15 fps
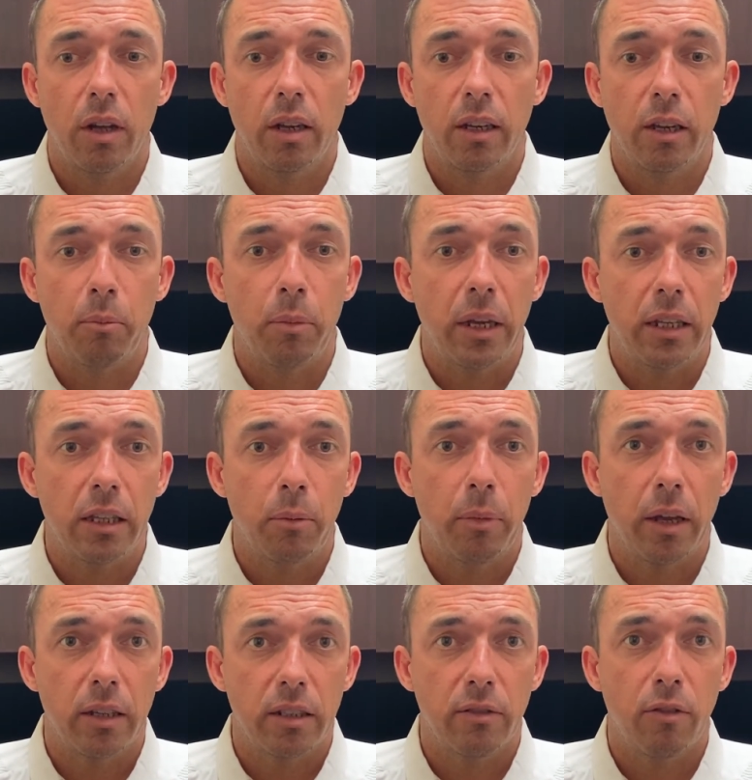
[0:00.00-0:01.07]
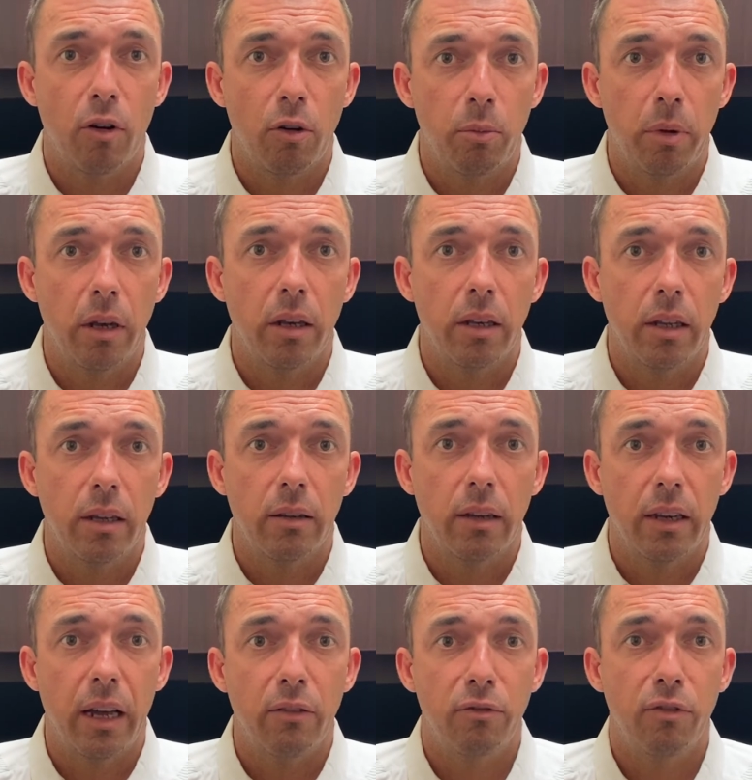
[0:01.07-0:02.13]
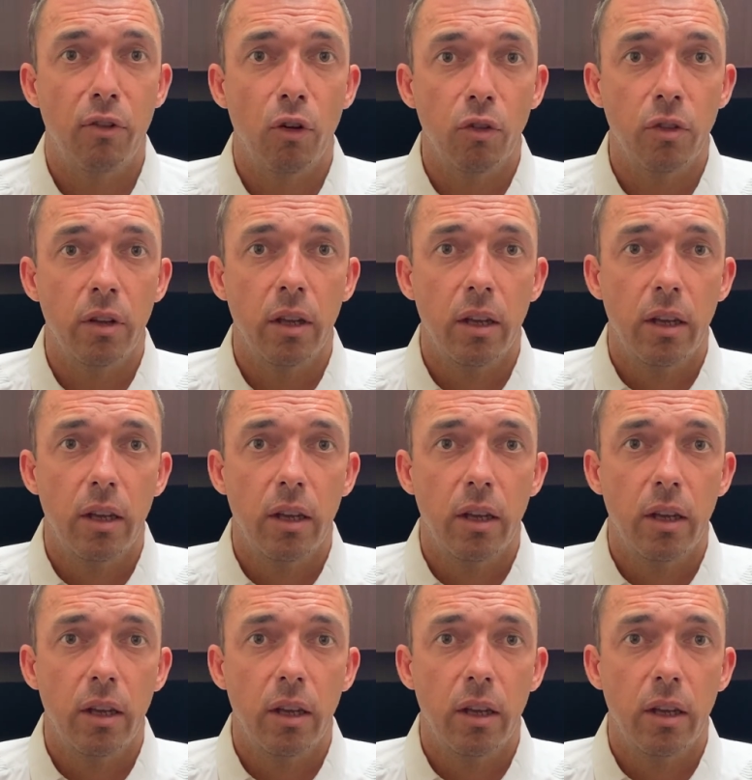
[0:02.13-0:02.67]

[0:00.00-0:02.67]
and compete the best of our ability and have fun.